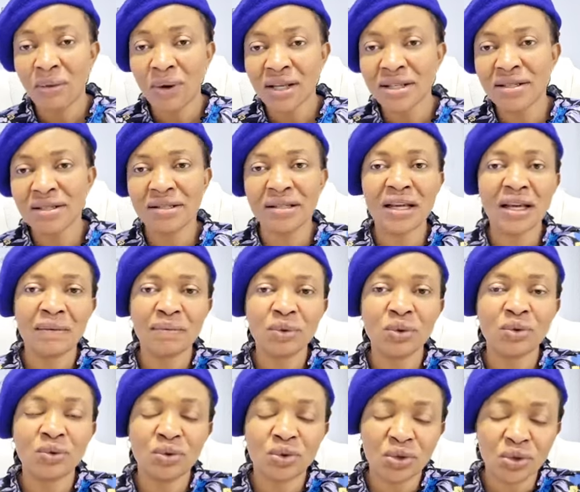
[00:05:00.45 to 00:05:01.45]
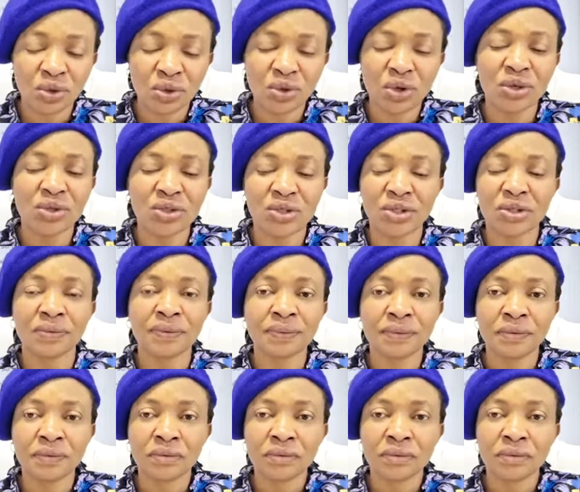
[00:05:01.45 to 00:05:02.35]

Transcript: one step to trust